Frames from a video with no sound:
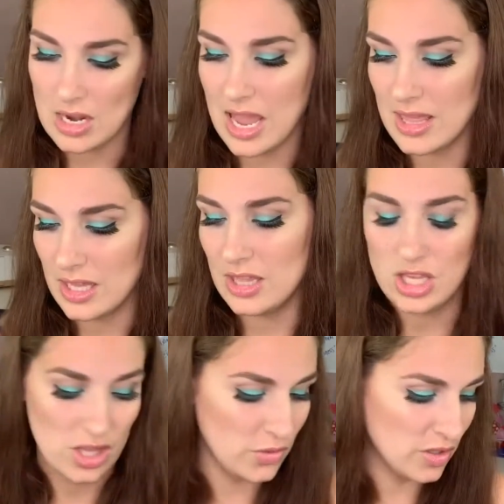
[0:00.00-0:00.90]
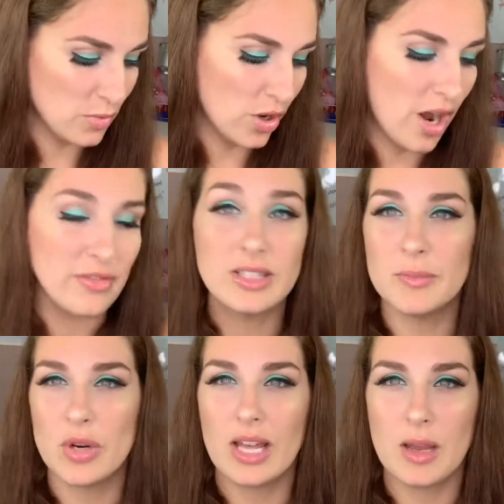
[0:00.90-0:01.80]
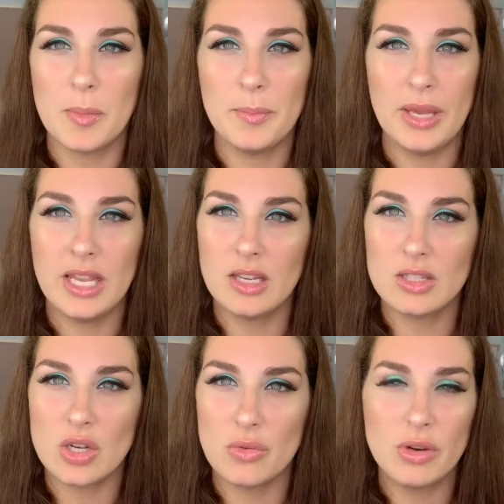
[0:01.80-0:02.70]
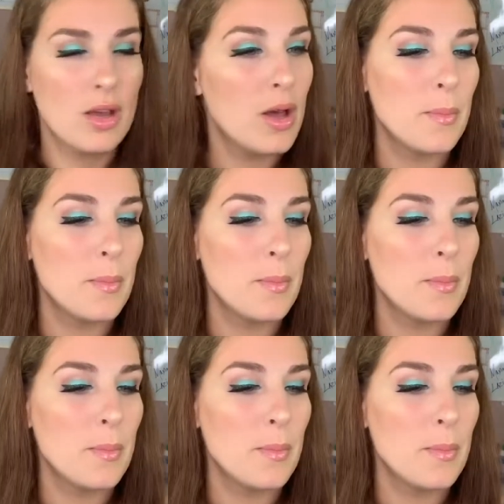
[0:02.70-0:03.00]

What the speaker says: And then the other one's more, obviously more like a pink tone,